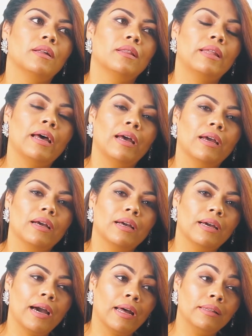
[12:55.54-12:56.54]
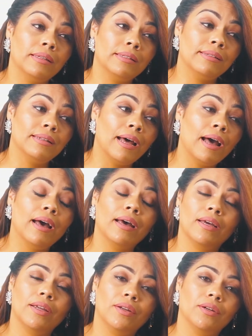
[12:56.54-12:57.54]
that God does not
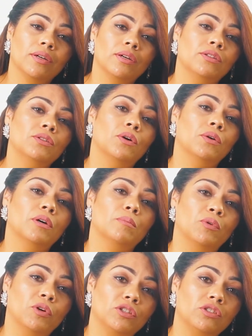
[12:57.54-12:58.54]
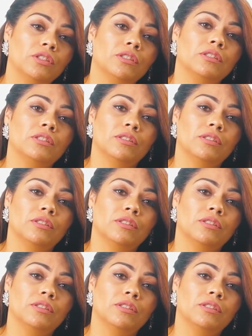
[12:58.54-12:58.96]
condone abortions.